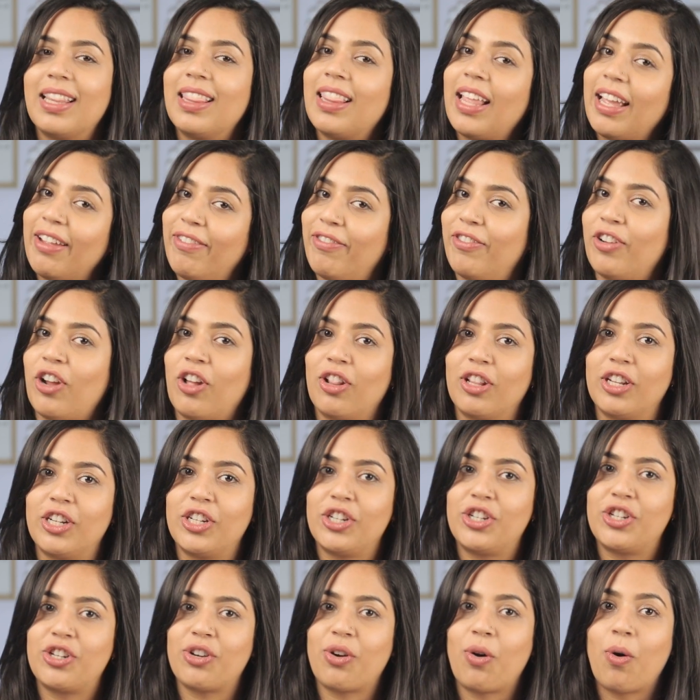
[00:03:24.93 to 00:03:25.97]
life
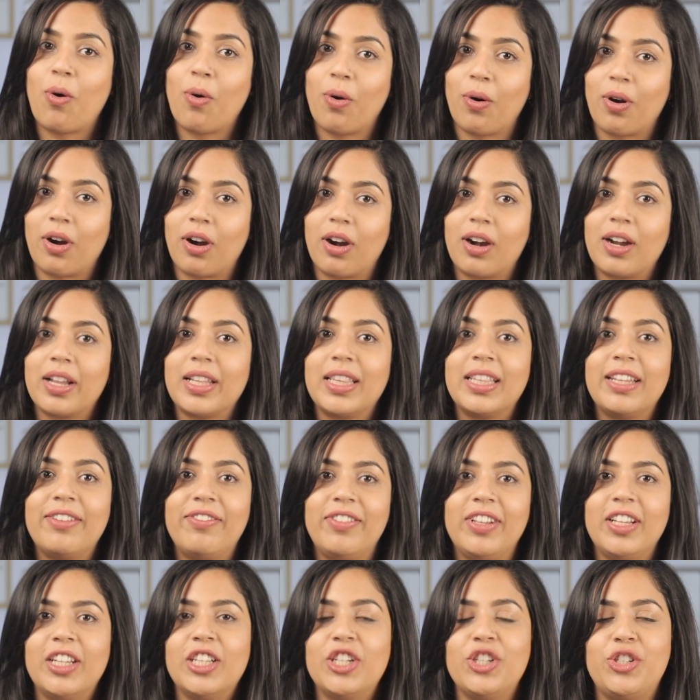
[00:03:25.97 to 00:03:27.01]
knowledge or
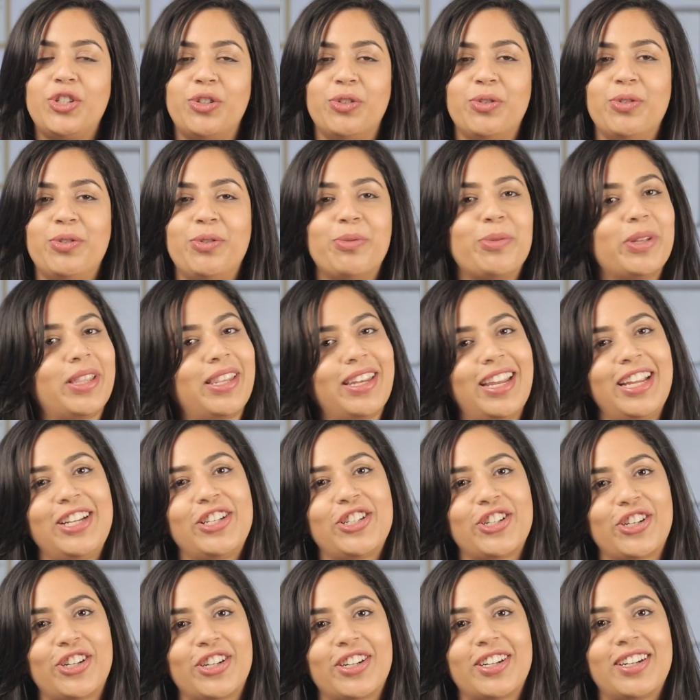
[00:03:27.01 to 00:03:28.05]
living in tune with
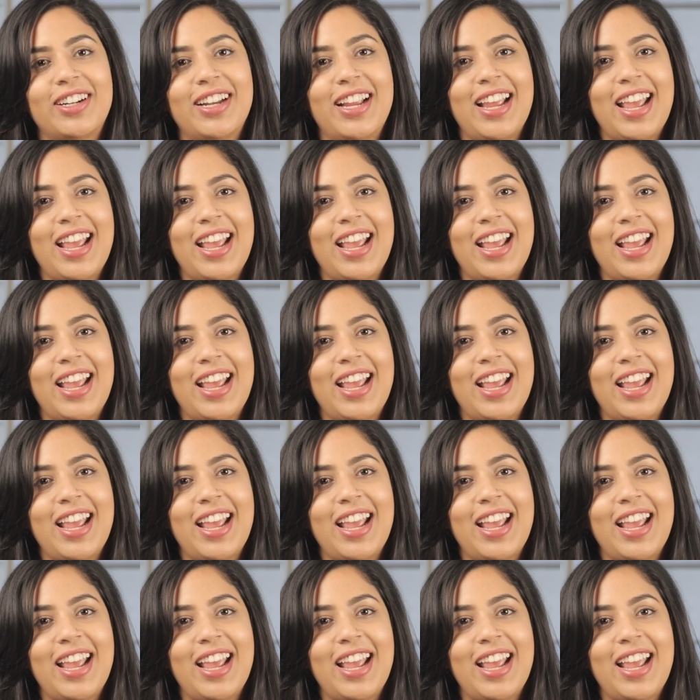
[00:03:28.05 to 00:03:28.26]
nature.